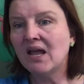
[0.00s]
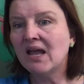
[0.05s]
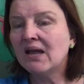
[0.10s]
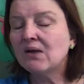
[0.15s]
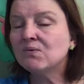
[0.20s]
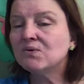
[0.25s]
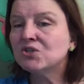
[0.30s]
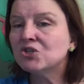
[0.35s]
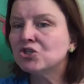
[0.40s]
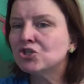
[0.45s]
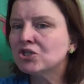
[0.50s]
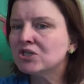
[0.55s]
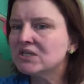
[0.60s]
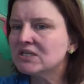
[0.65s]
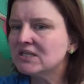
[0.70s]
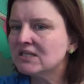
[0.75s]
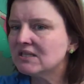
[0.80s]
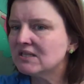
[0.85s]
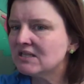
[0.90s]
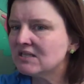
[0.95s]
It was
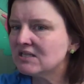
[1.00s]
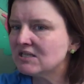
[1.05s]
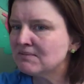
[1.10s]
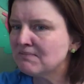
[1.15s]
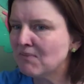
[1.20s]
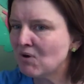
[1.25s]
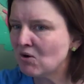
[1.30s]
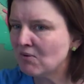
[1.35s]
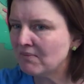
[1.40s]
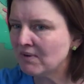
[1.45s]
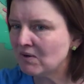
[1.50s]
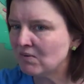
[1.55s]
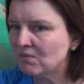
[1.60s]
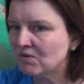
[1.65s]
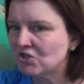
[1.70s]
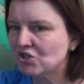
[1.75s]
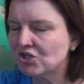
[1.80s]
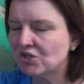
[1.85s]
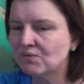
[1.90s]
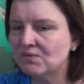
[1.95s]
just at this moment
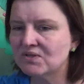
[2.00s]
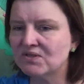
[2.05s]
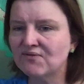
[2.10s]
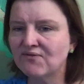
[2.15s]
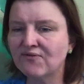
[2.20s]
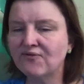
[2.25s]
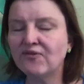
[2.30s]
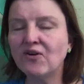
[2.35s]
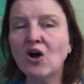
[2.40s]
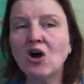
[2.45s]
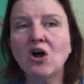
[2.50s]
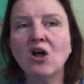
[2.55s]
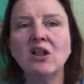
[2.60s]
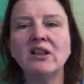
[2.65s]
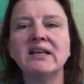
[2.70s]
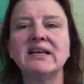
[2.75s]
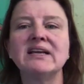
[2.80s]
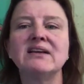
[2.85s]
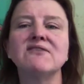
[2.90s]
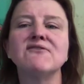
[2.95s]
when she was
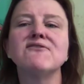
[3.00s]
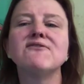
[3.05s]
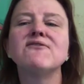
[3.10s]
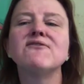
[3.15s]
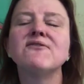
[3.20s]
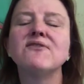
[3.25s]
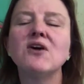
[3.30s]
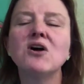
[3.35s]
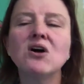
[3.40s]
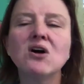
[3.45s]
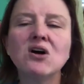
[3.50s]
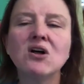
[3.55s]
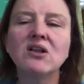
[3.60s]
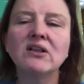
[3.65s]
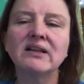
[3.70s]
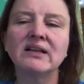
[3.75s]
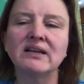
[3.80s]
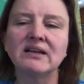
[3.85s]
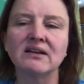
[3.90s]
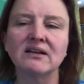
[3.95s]
falling,
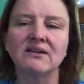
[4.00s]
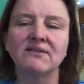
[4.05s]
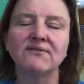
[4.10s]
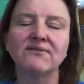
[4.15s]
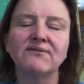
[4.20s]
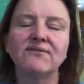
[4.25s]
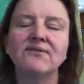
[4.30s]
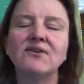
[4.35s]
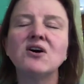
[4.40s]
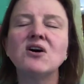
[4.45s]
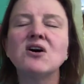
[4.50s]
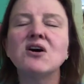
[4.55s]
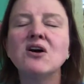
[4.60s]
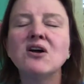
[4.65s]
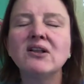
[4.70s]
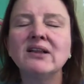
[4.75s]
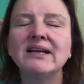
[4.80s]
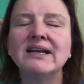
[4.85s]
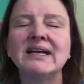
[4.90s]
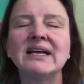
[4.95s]
falling,
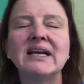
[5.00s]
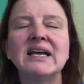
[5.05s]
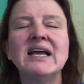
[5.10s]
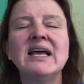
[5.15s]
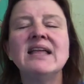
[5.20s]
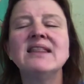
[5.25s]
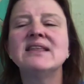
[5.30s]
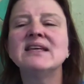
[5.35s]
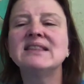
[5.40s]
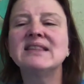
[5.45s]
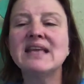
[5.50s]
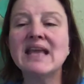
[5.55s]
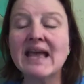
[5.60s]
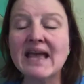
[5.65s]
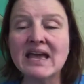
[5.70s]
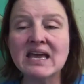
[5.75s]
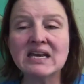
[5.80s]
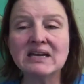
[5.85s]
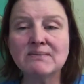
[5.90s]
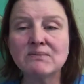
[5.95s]
falling, that the
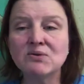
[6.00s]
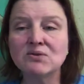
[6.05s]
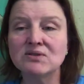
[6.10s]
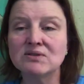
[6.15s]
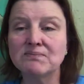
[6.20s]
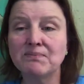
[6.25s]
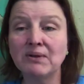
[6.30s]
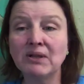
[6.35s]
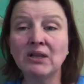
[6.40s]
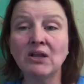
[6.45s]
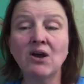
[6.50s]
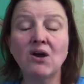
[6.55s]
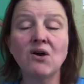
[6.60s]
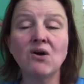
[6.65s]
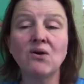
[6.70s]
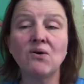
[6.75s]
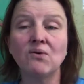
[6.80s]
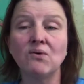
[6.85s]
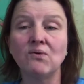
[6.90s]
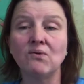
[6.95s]
animals
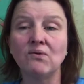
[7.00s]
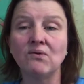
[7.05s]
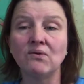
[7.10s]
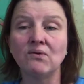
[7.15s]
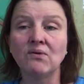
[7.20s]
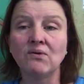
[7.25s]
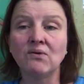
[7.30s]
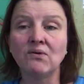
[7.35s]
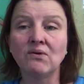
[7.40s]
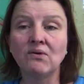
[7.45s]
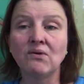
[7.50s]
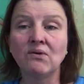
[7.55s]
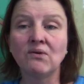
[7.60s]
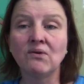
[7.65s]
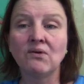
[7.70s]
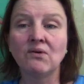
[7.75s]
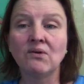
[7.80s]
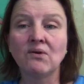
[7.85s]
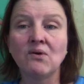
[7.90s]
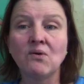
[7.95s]
below
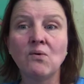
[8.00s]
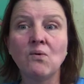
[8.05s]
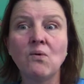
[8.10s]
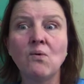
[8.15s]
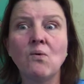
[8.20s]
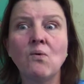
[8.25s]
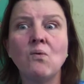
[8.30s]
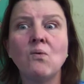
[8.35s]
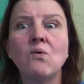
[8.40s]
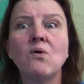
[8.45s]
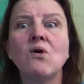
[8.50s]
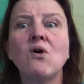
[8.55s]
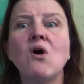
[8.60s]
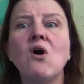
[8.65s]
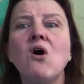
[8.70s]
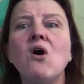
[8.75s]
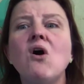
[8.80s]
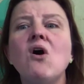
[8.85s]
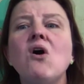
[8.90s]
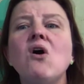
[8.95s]
were
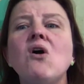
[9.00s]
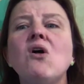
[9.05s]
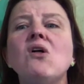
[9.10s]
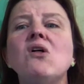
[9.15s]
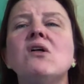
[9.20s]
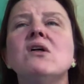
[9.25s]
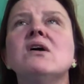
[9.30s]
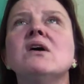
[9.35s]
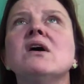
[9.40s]
all